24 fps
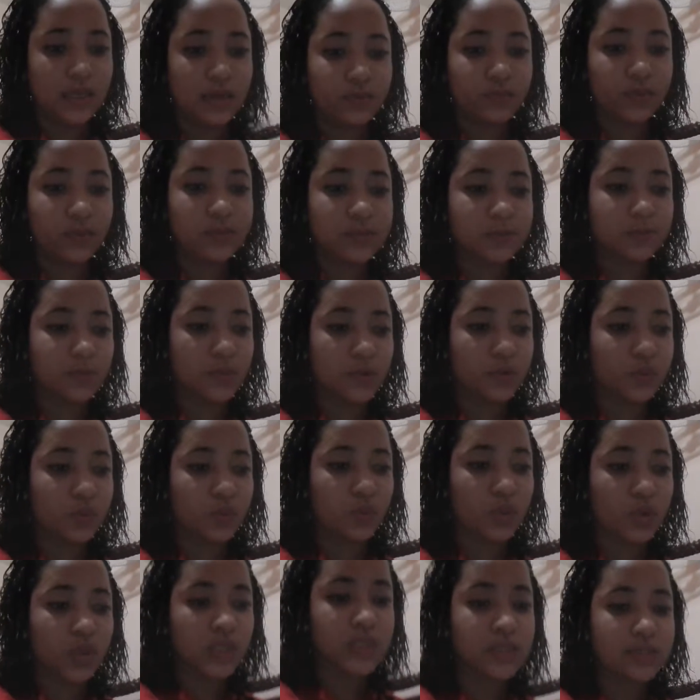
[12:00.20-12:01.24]
that response
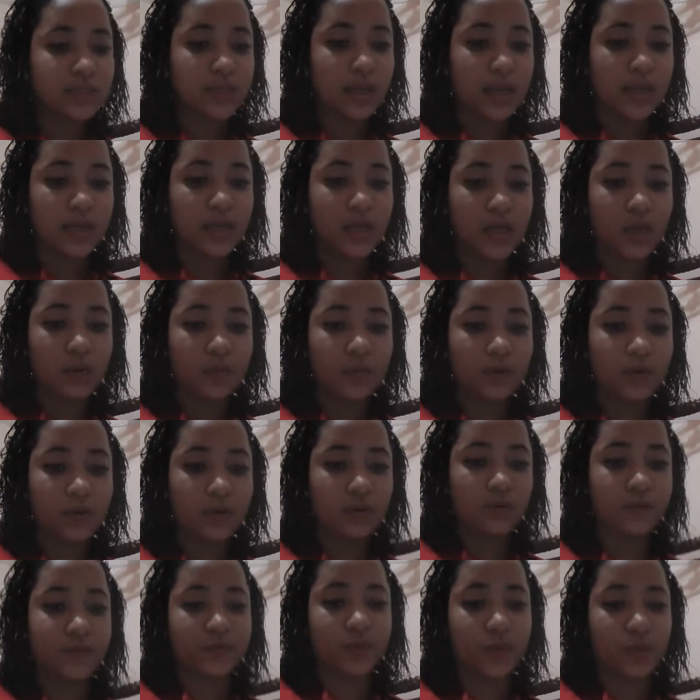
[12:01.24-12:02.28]
was a
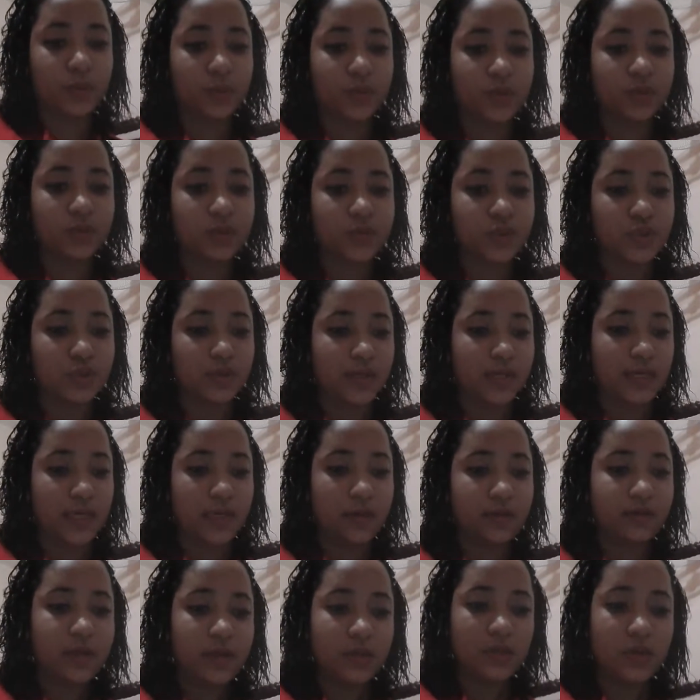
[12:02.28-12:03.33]
number of
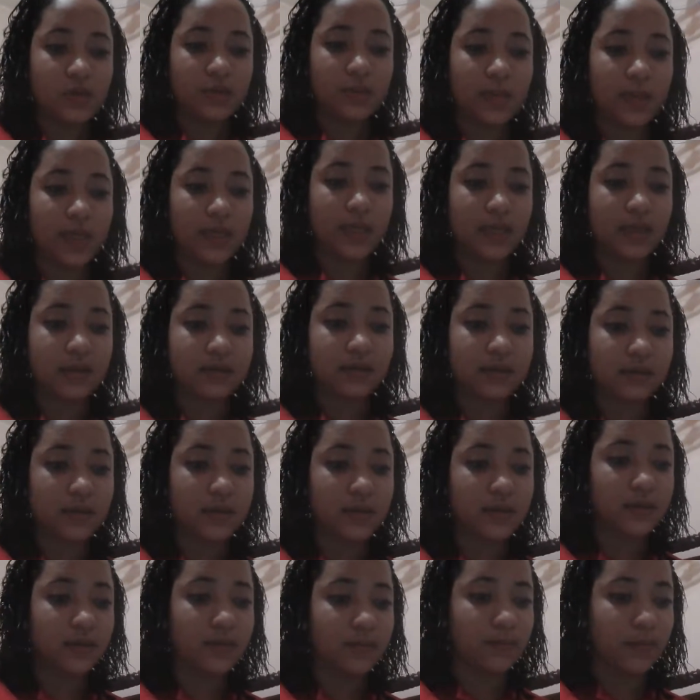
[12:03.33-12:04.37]
revolutionary
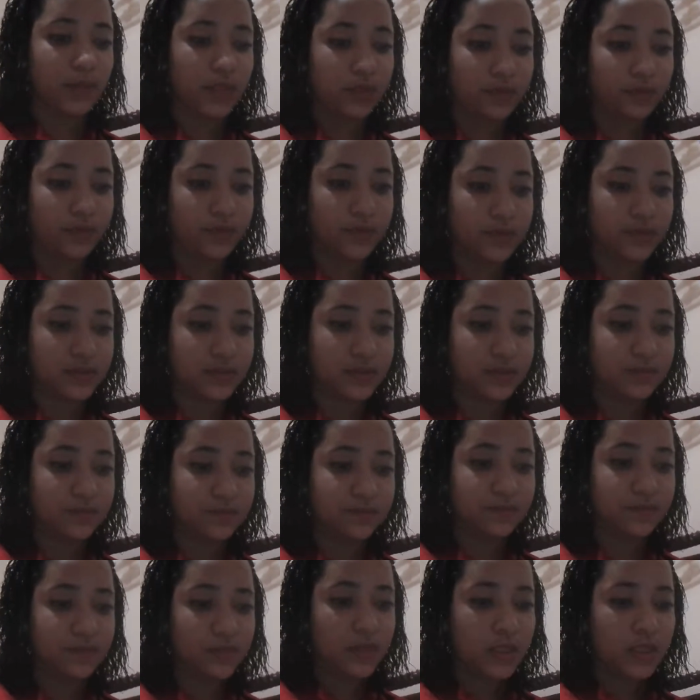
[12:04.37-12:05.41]
humanistic methods.
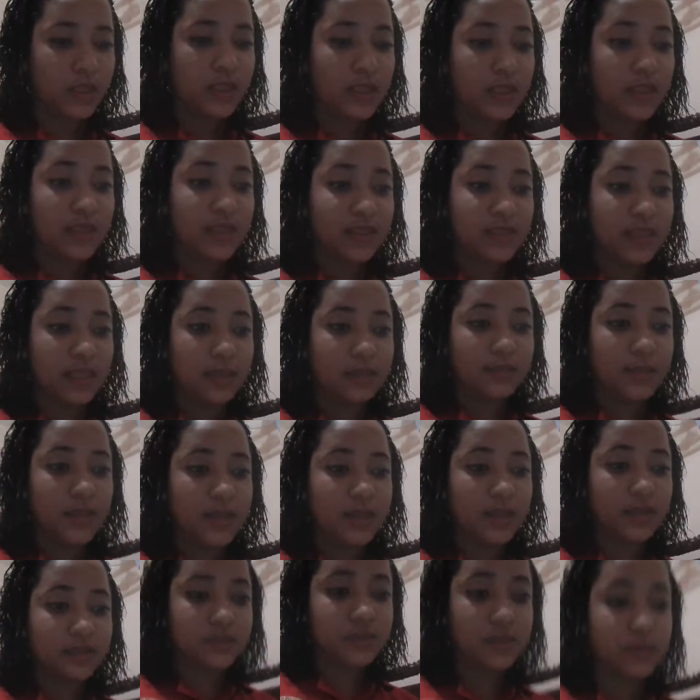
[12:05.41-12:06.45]
They
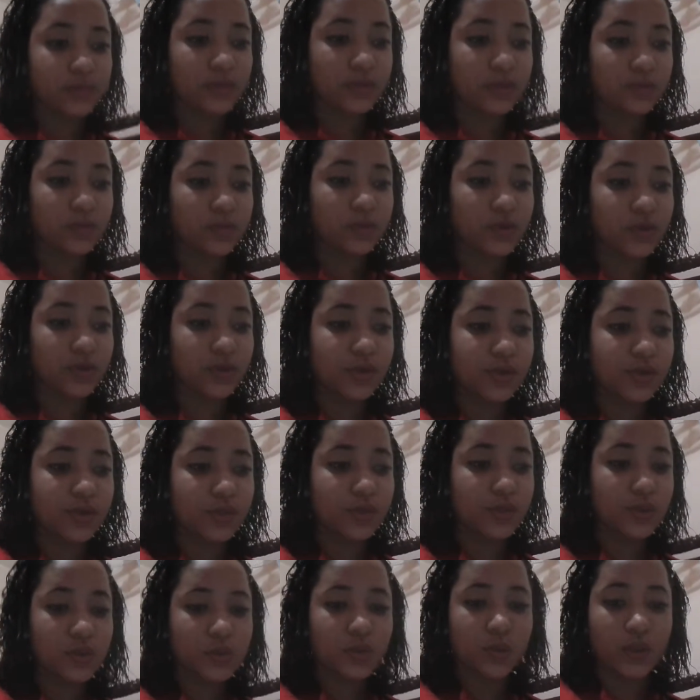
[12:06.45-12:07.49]
began to
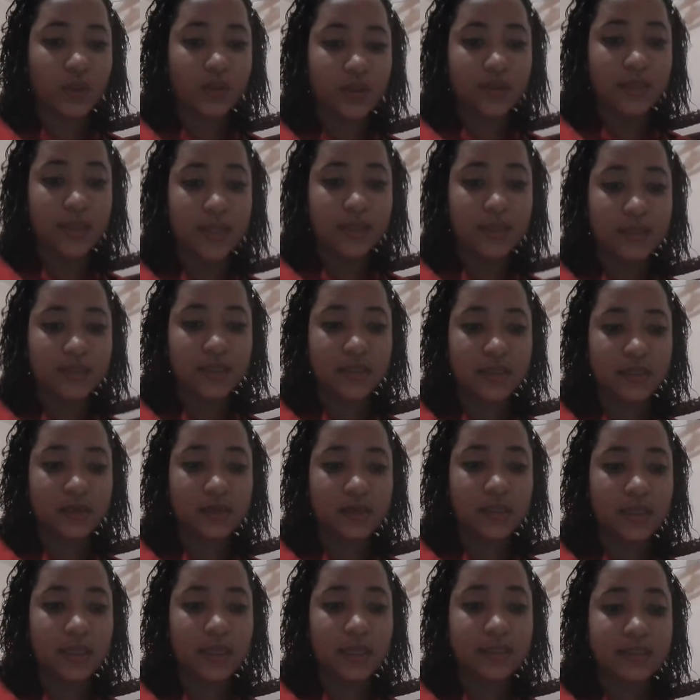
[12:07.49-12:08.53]
emerge with the
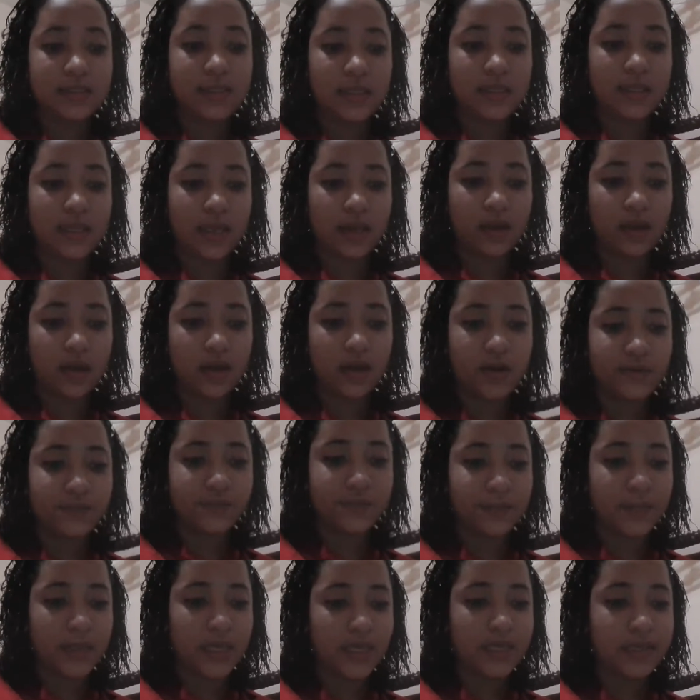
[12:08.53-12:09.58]
general idea of
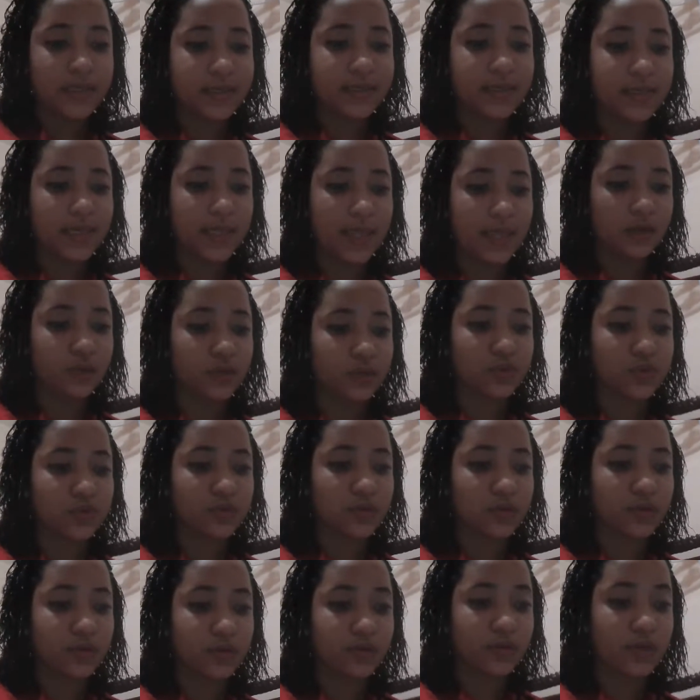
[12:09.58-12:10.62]
making language
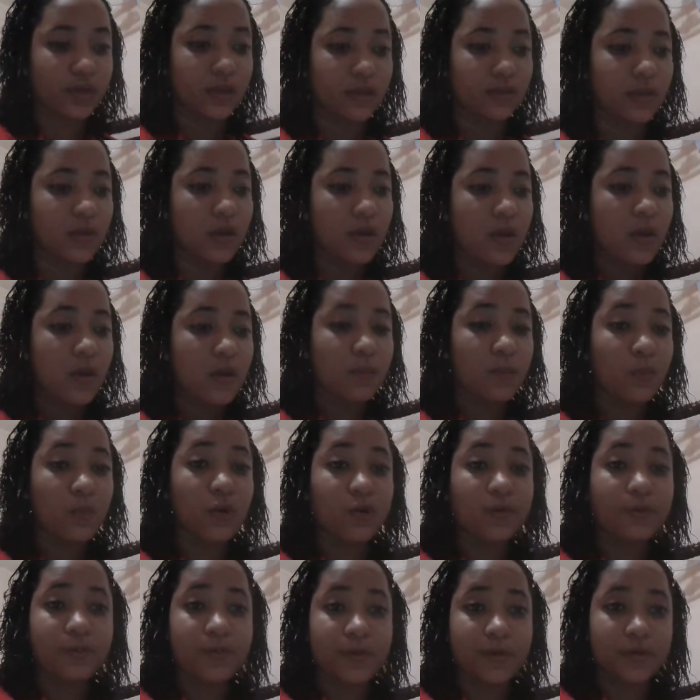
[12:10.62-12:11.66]
learning
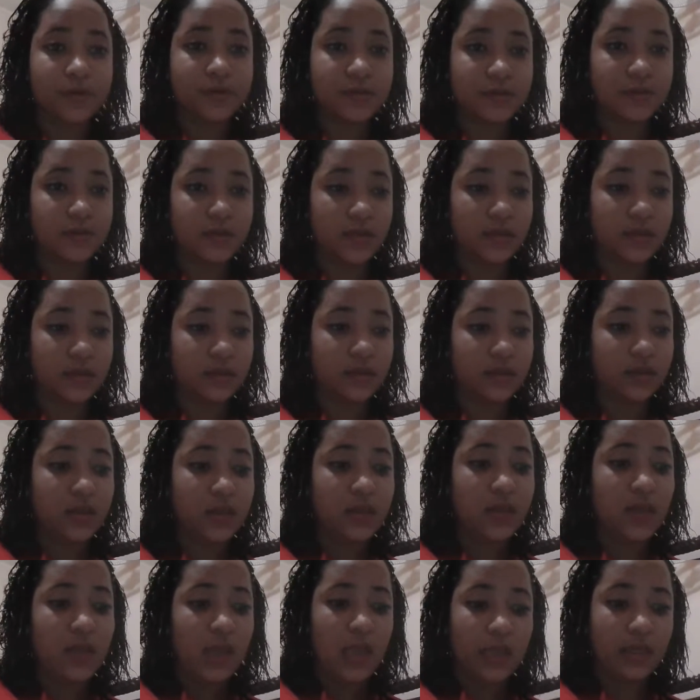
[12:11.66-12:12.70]
more personal,
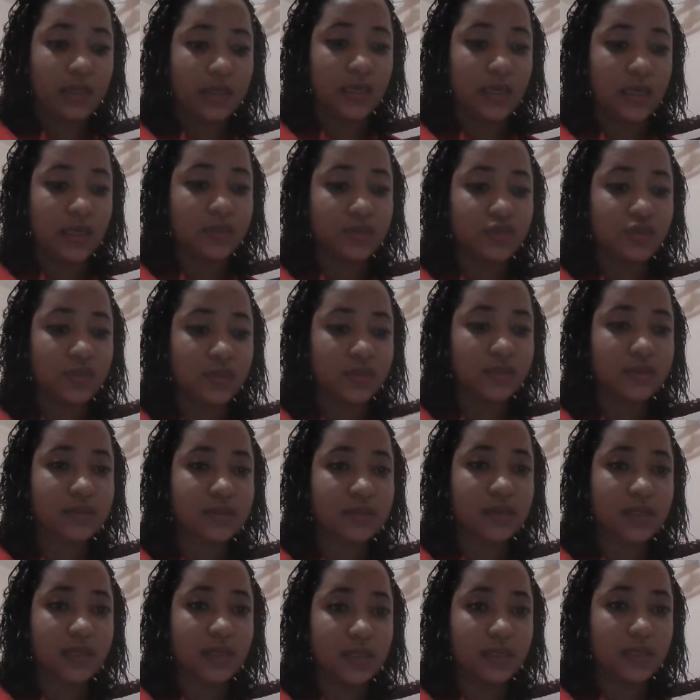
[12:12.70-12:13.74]
engaging,
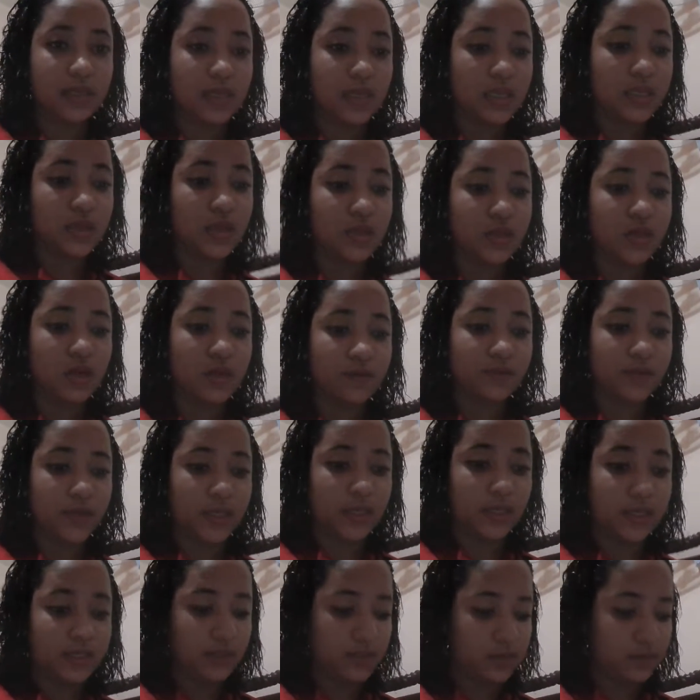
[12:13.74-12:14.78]
and
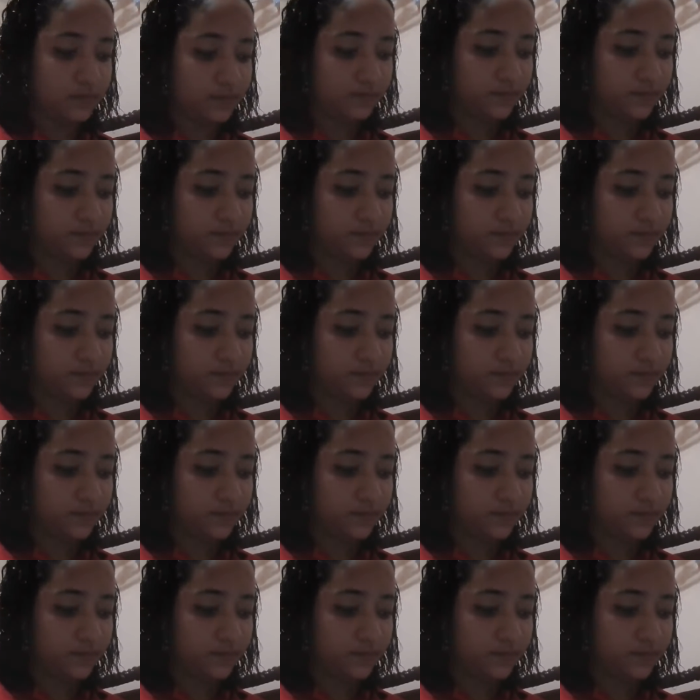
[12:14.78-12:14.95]
innovative.